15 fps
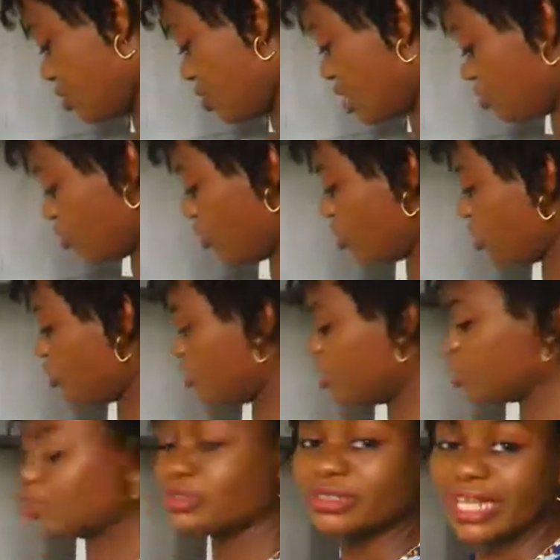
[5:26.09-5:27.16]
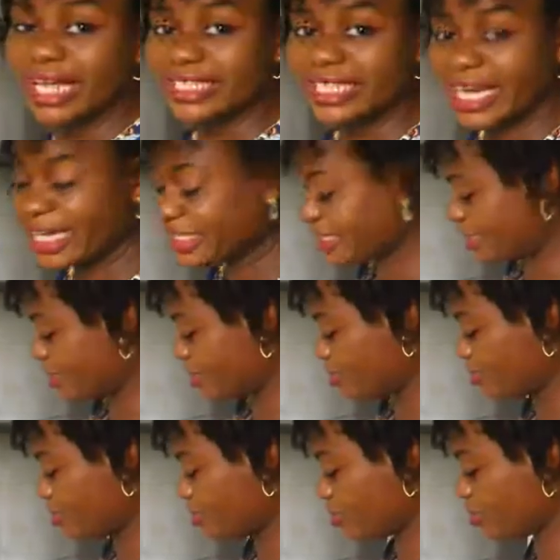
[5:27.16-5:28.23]
I'm not really good at tying this,
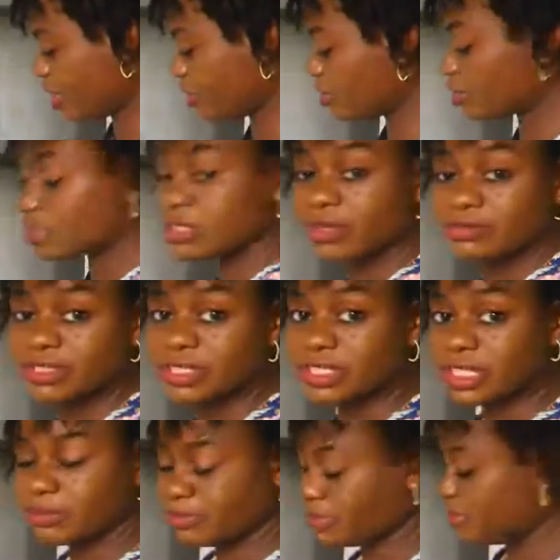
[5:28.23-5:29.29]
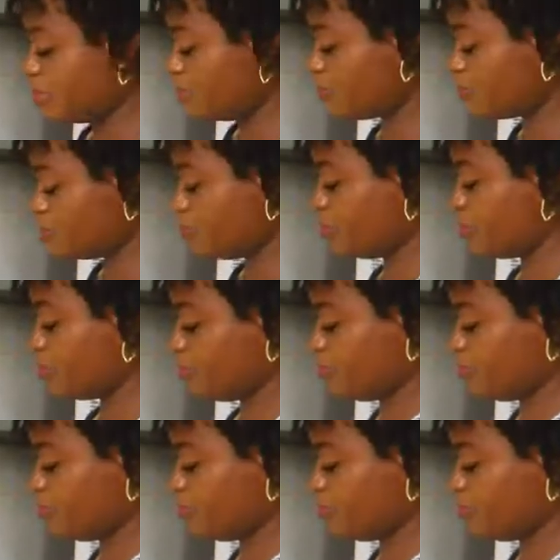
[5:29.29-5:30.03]
but I just love the shape it gives me.